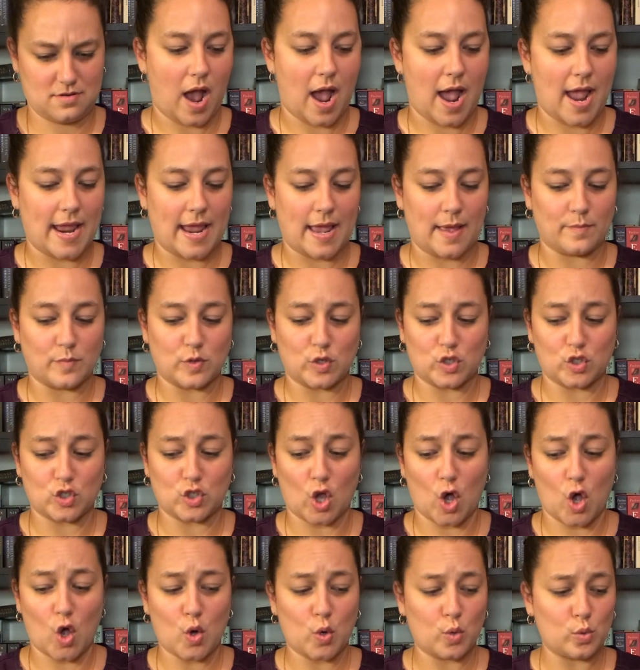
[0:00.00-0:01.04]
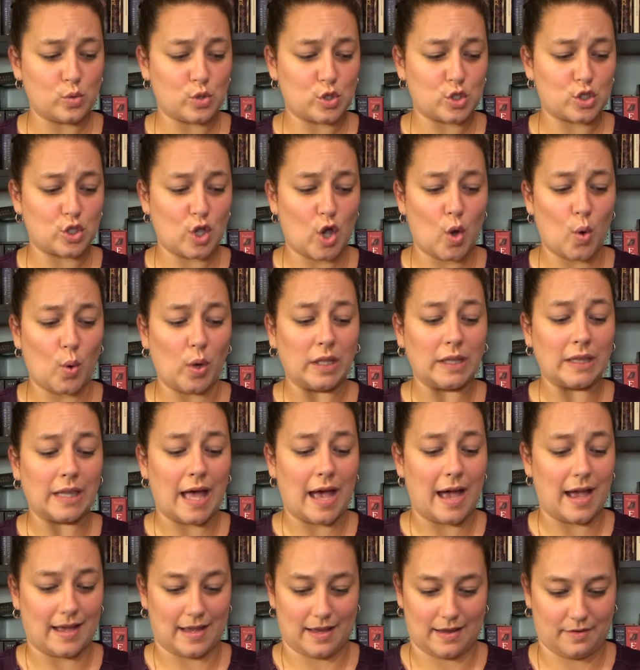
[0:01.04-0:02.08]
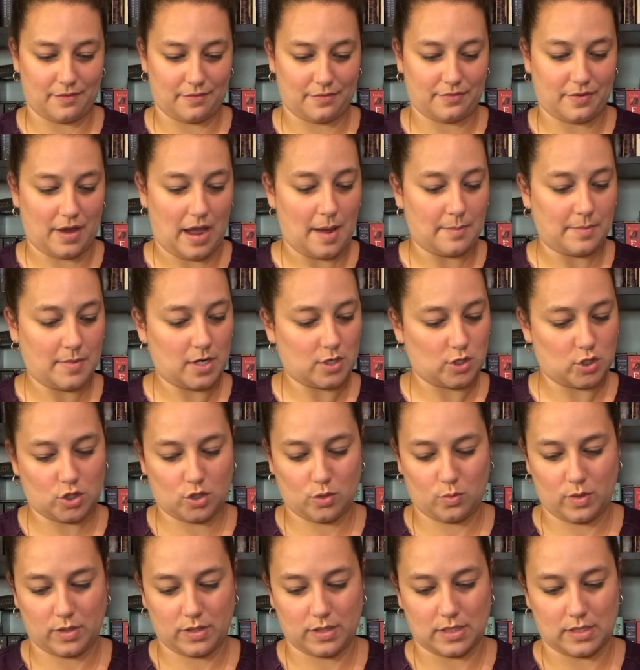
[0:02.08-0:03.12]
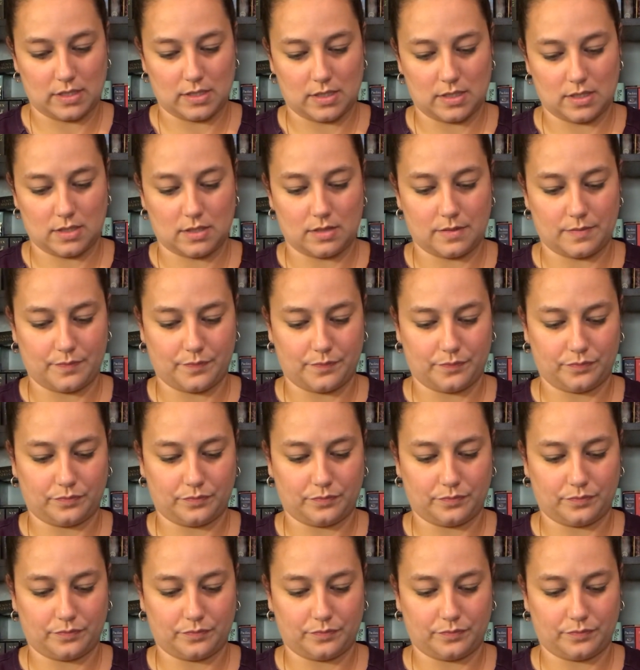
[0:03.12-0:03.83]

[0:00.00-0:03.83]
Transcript: I am so alive. I'm not sure what this is.